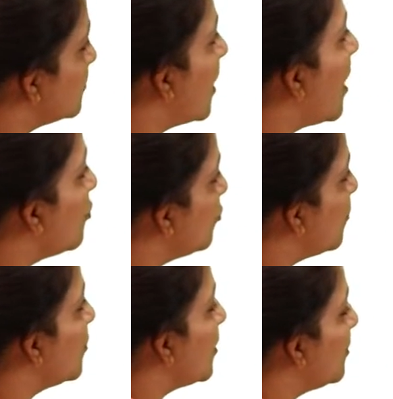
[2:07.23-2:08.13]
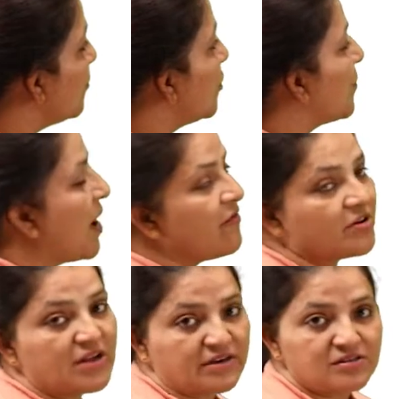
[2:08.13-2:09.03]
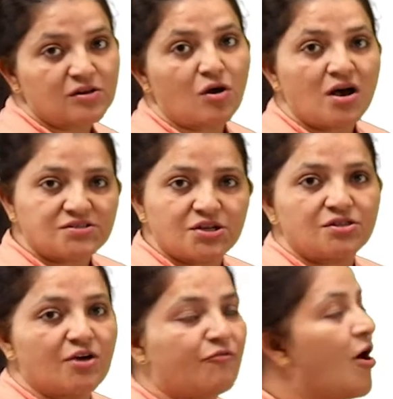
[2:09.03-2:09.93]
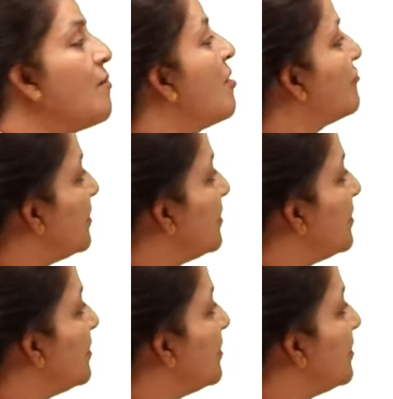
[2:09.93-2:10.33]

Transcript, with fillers: the output input power that is lost in the form of